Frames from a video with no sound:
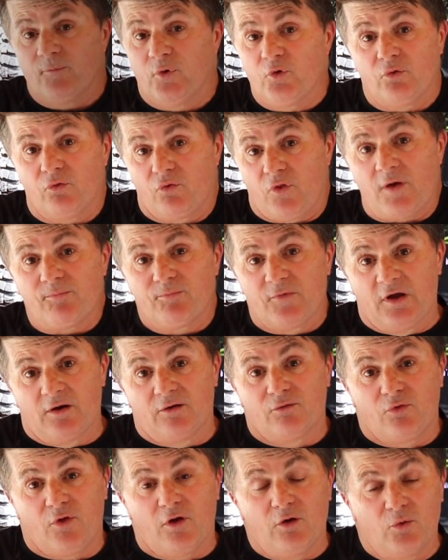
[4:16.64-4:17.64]
put this up
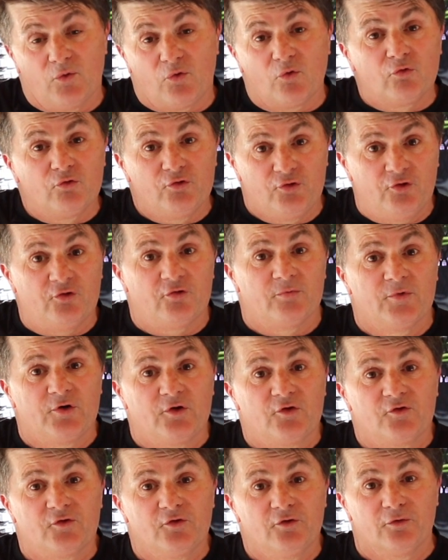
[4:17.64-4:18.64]
yet, so it's all new to
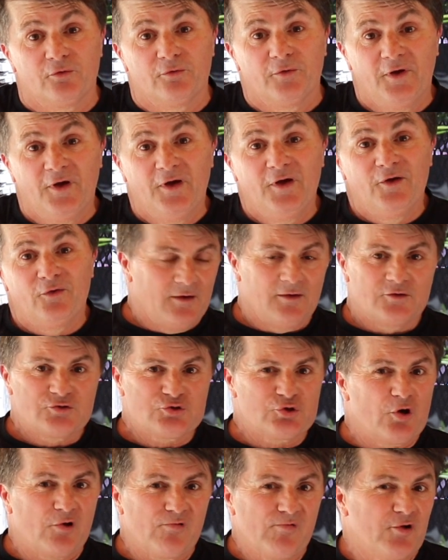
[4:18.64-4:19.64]
me too.
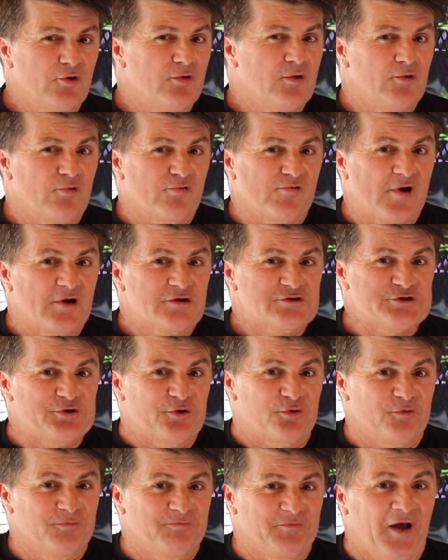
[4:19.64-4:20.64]
Should I read the
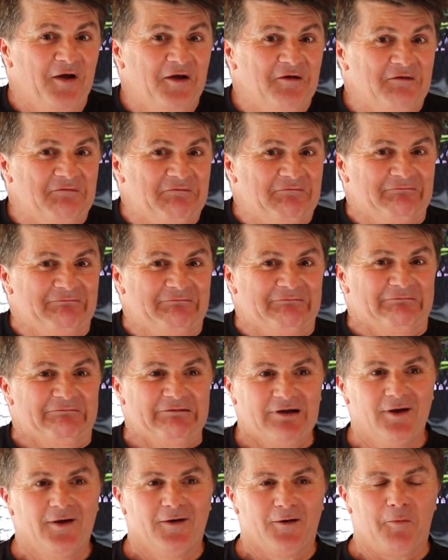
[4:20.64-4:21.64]
instructions?
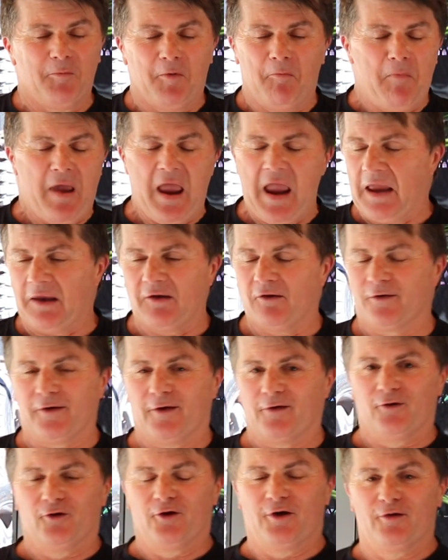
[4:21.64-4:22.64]
I'm a man, I
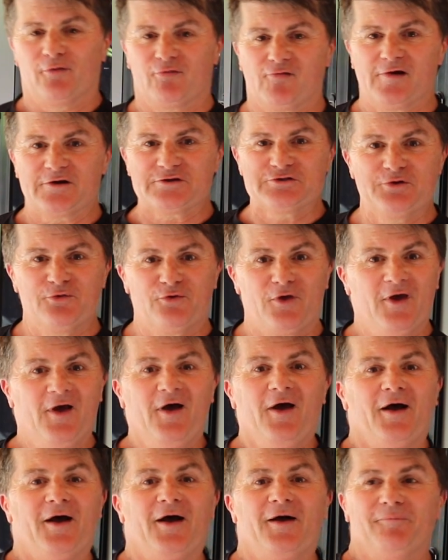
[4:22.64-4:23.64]
don't need instructions.
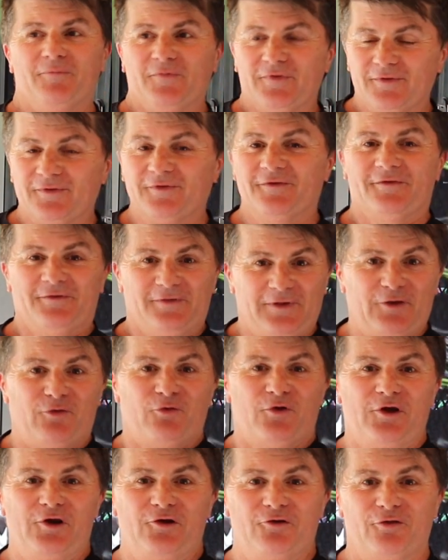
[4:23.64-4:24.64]

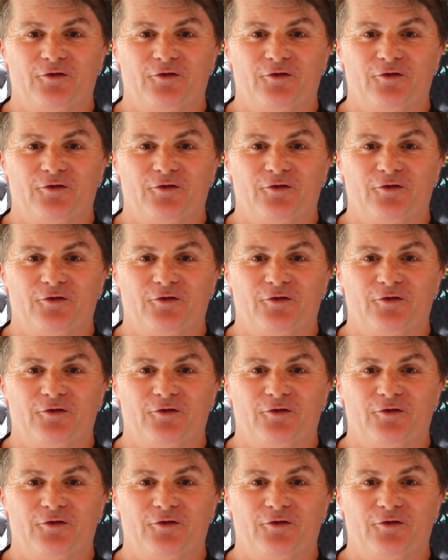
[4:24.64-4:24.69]
Let's get into